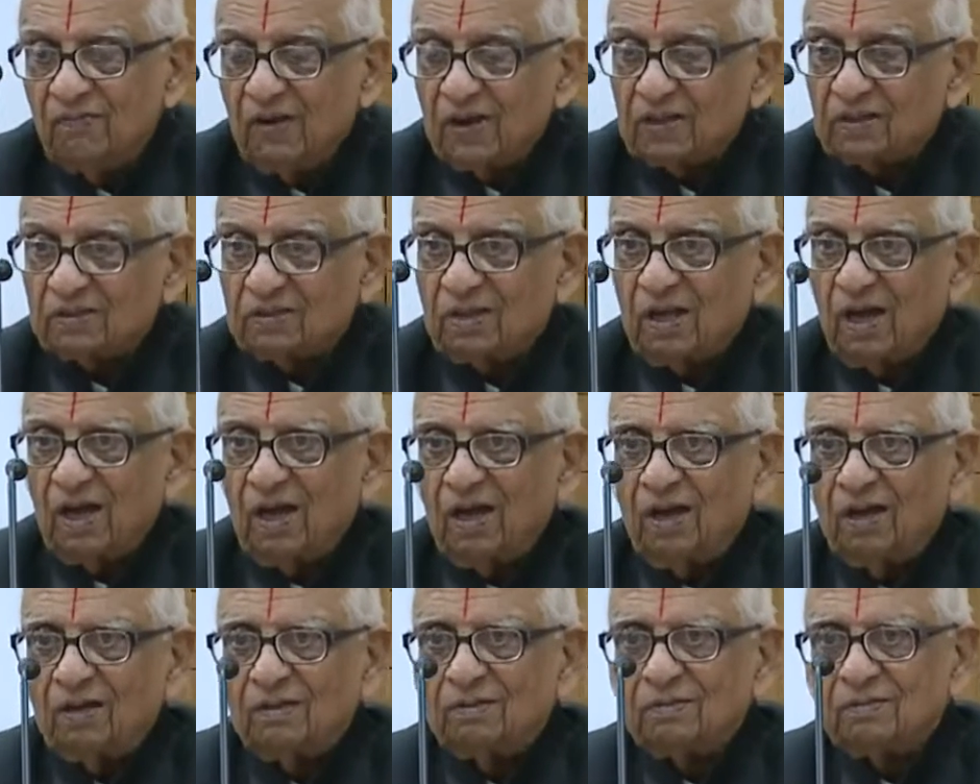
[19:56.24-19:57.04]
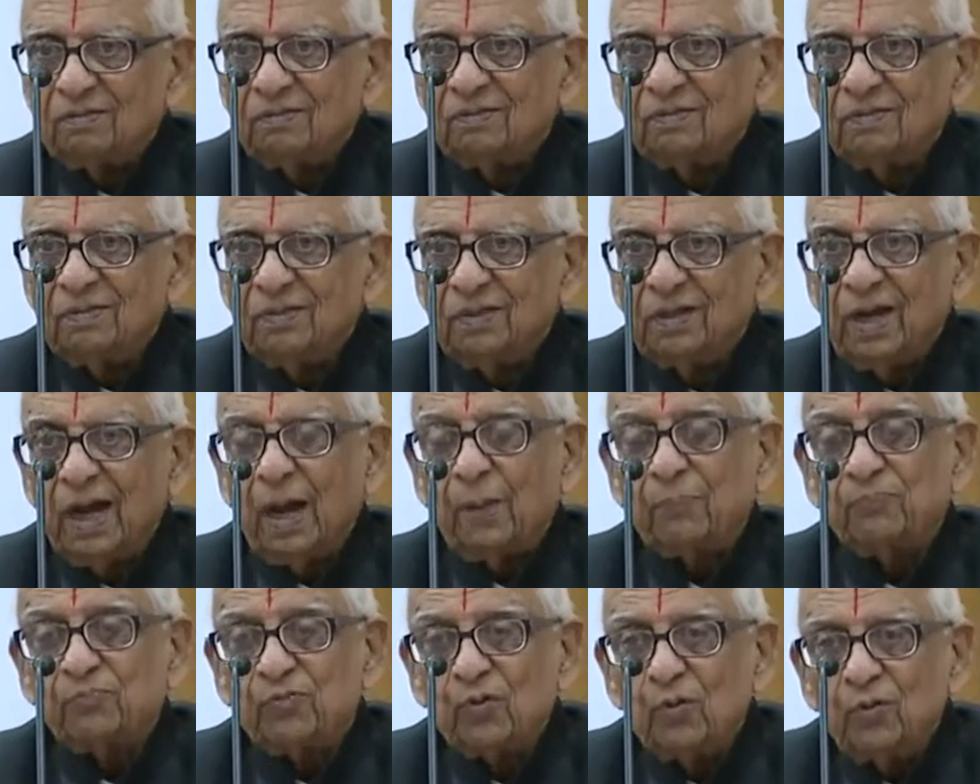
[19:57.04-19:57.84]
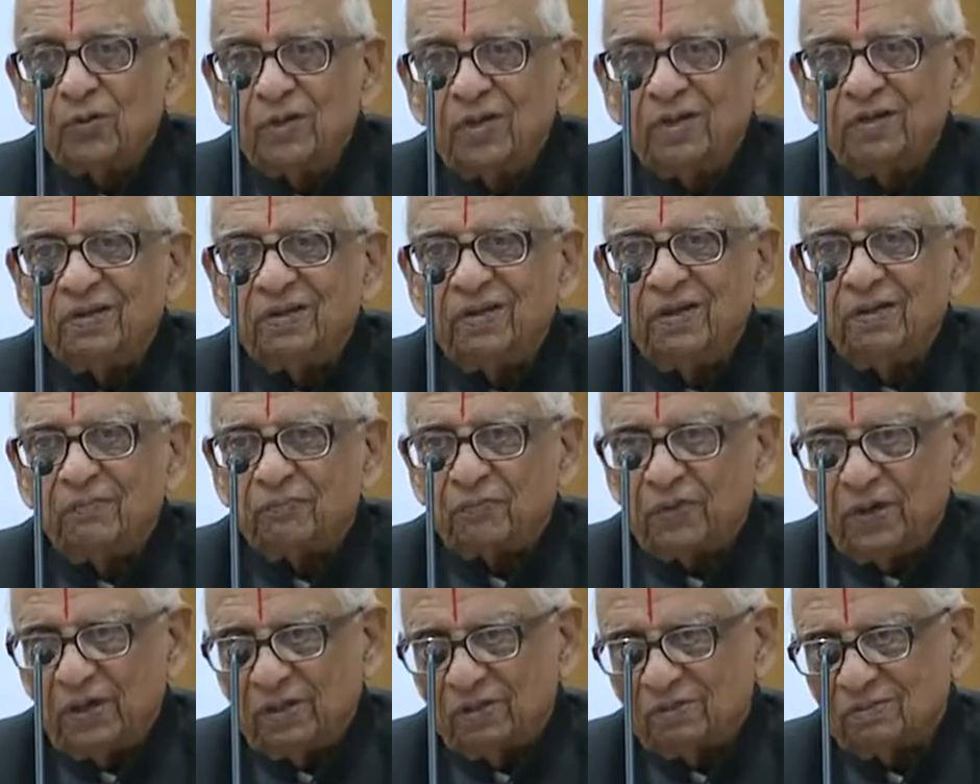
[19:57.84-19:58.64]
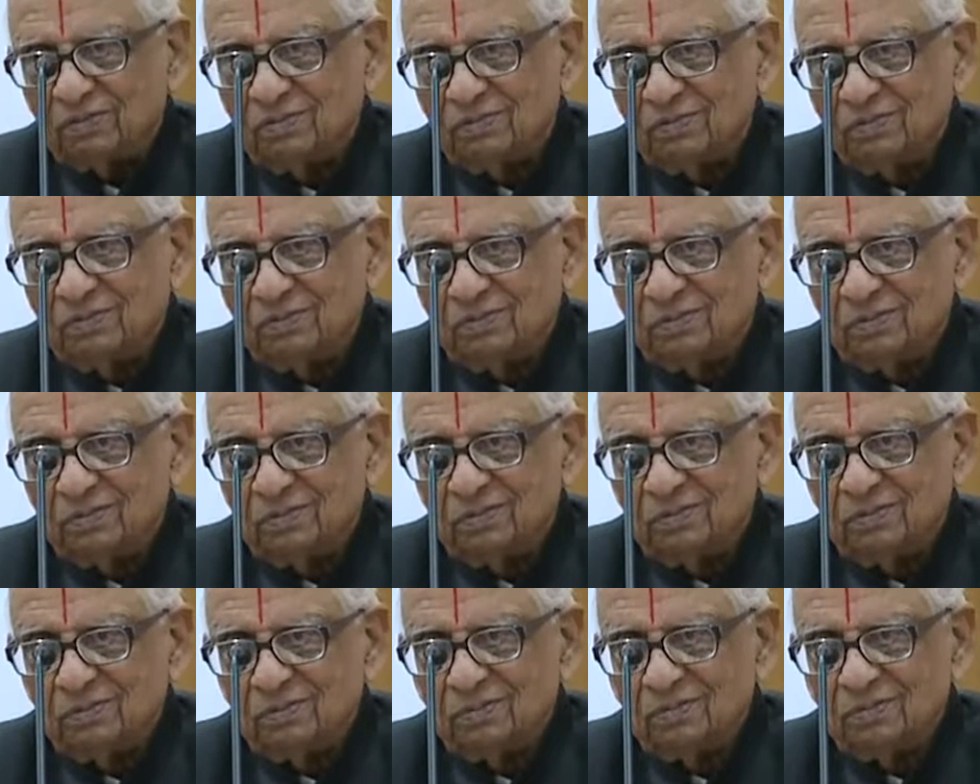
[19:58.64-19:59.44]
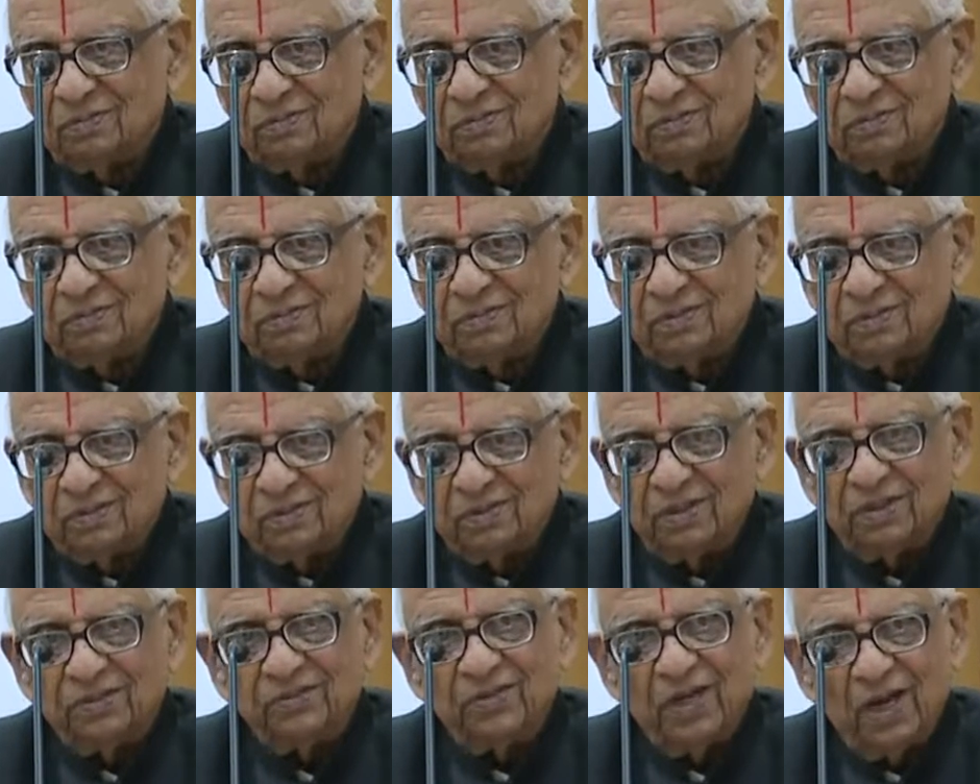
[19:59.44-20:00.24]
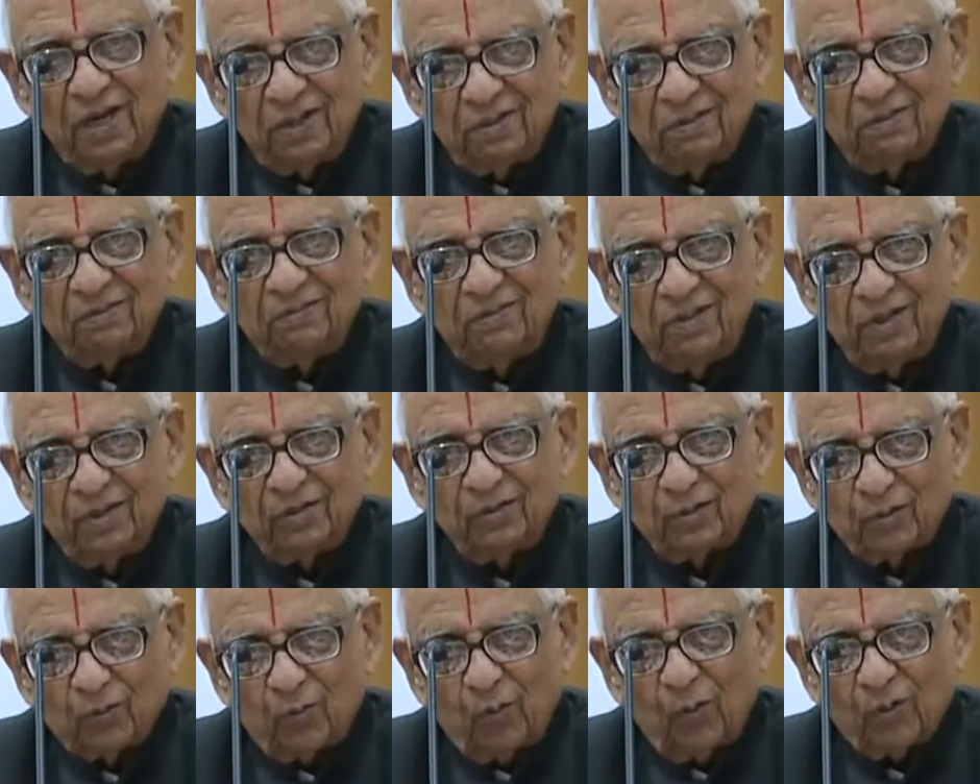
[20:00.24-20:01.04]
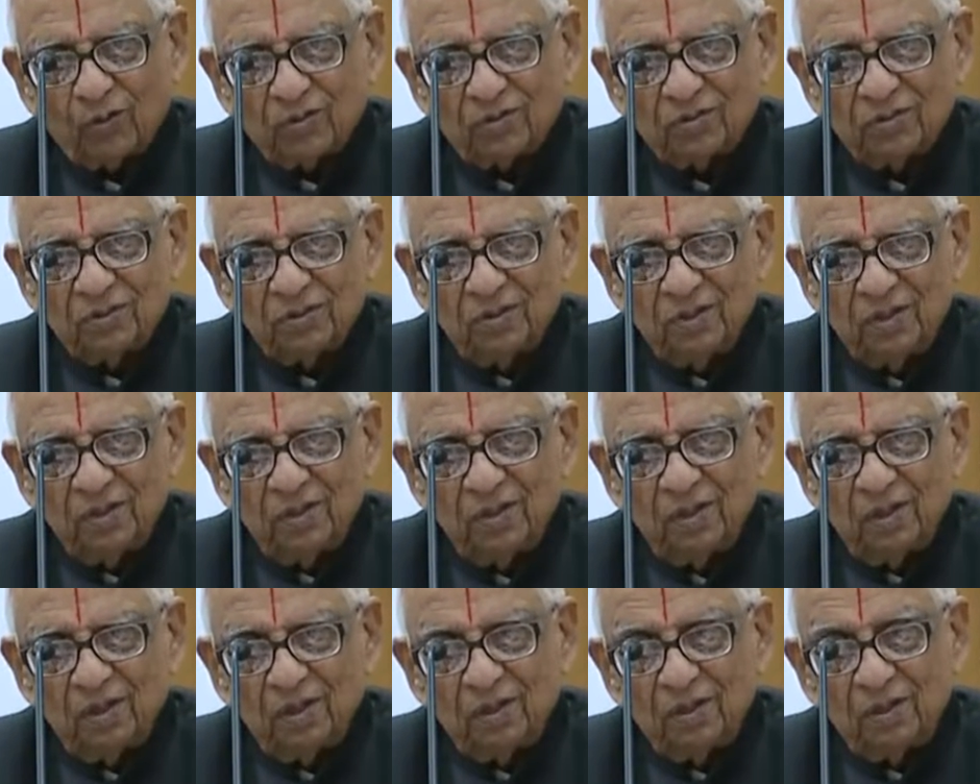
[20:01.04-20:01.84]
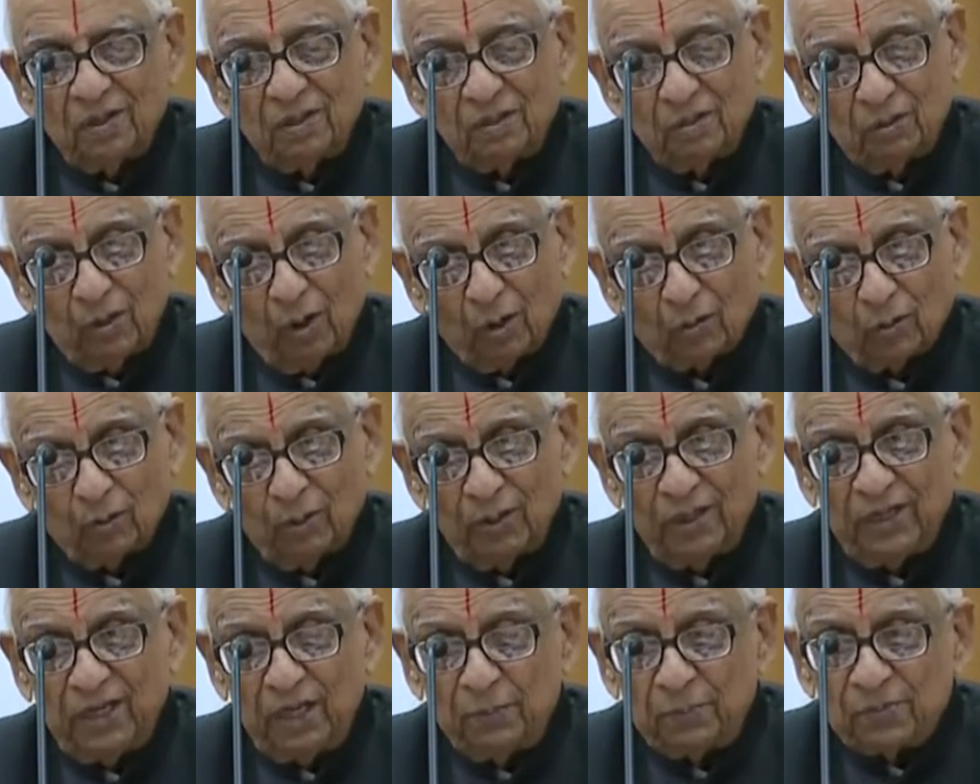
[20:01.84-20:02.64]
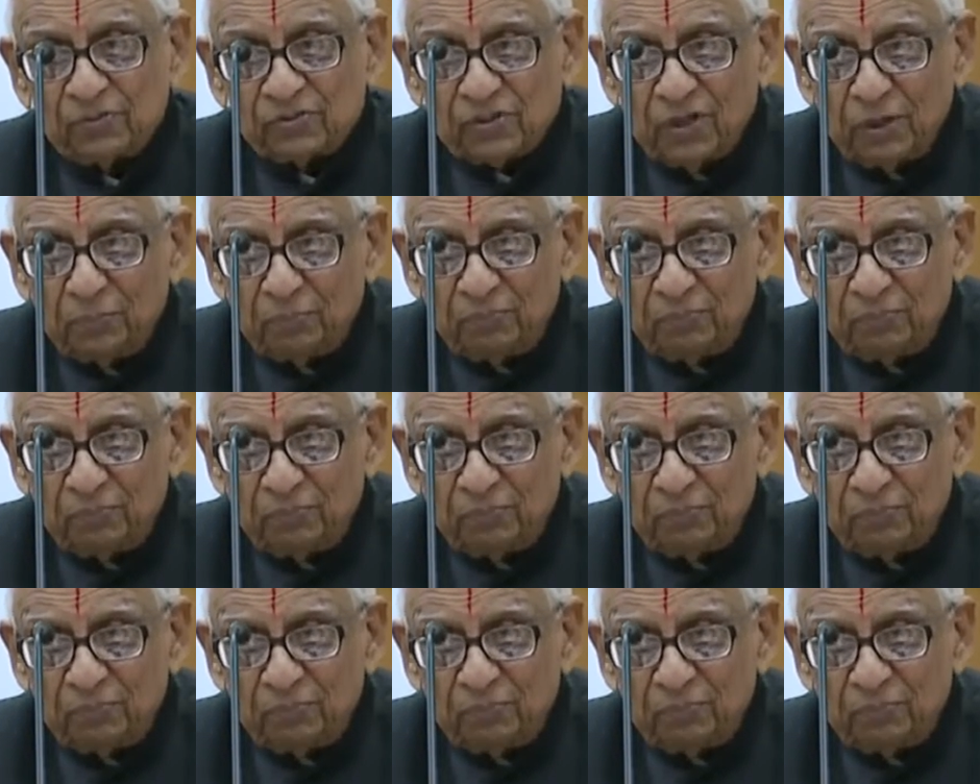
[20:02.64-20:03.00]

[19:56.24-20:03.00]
Vakta, absolutely dignified. The judge, the, the court, not only he must